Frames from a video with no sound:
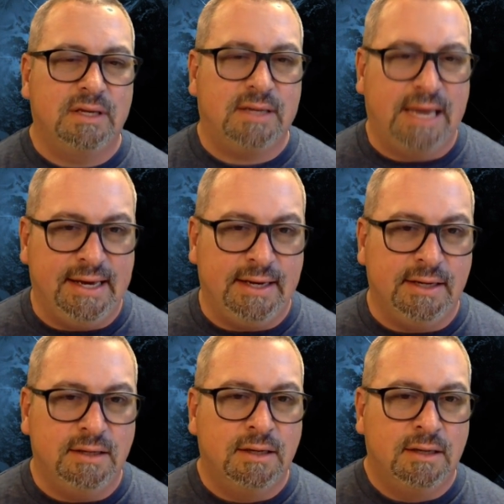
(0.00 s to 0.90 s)

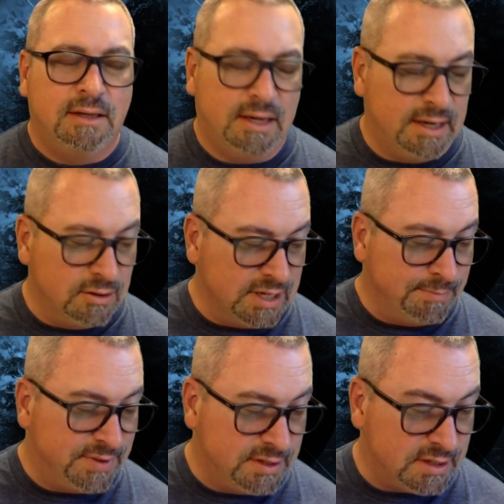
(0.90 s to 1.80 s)
Cain, and I'll
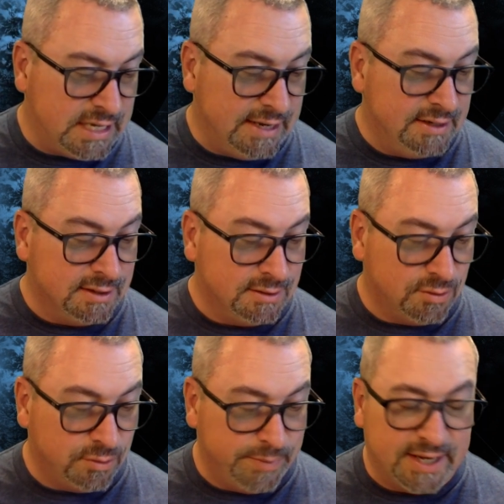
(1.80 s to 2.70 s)
get to Cain in a
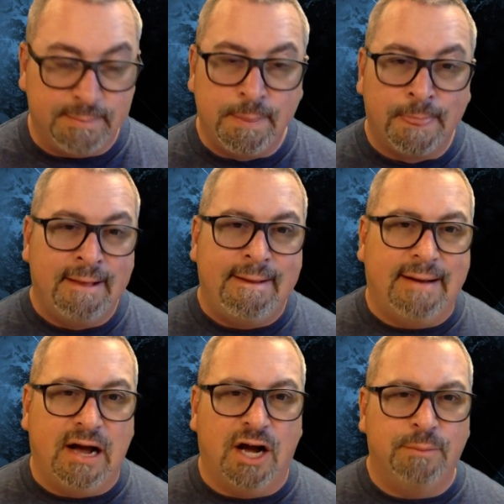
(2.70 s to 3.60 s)
little bit,
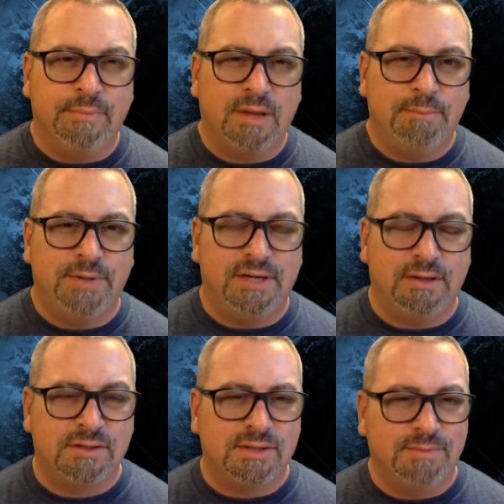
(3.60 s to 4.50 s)
but
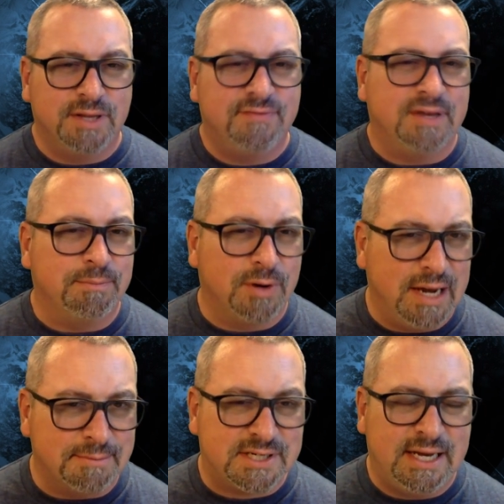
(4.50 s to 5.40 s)
there's some belief that
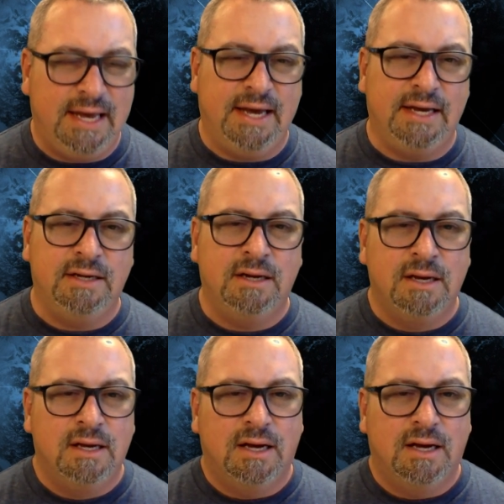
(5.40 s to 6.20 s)
perhaps Cain